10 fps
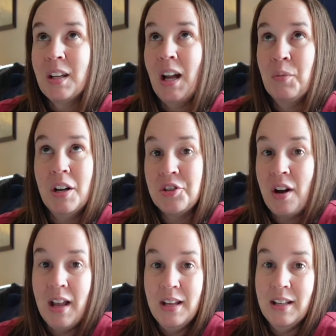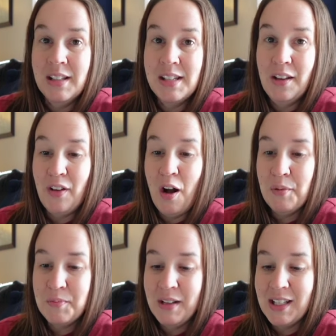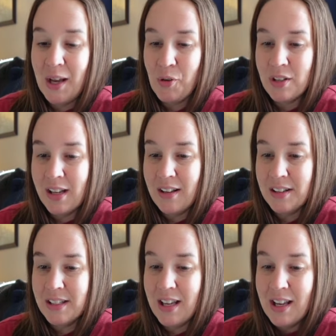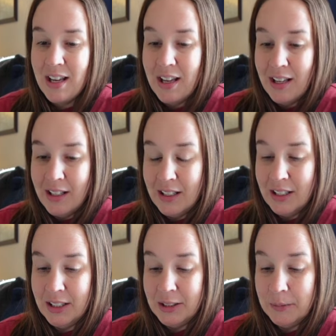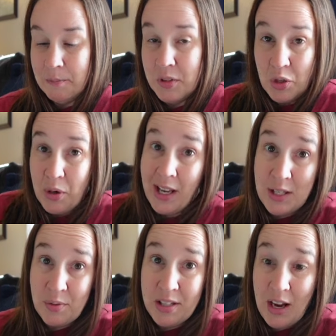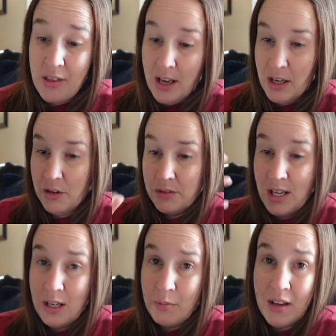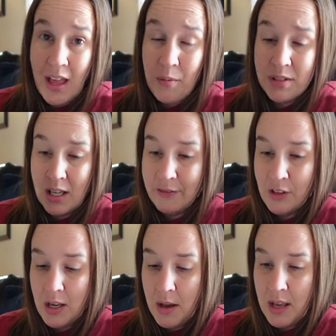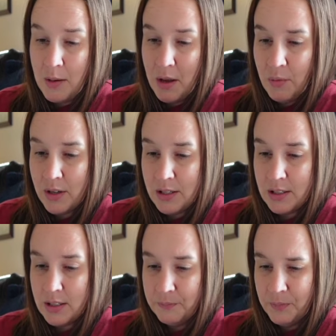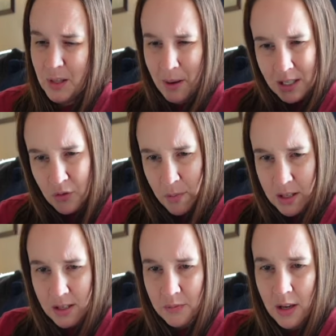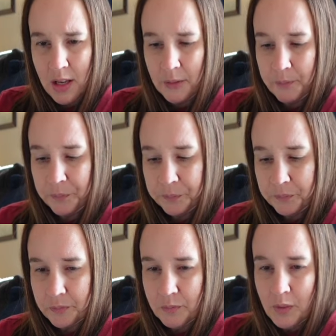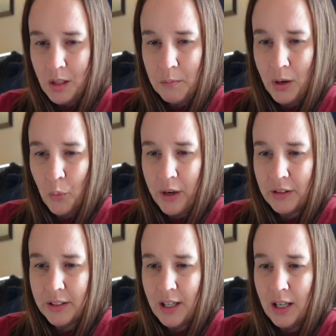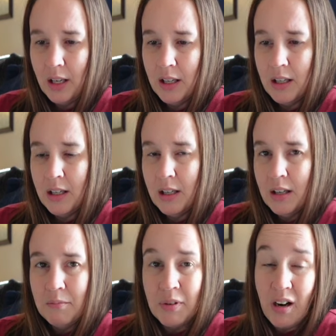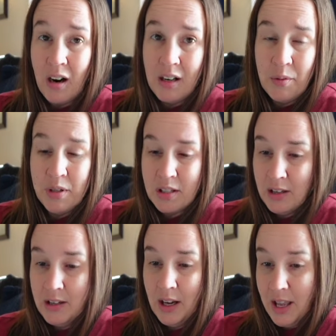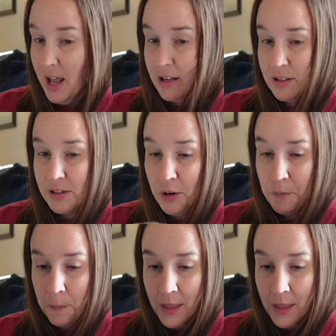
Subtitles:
I want to try it and see if it helps me to get more sales. So I guess we'll see how that goes. Anyway, that was it for eBay. eBay wasn't the best for me this week, but weirdly, Mercari was good again. So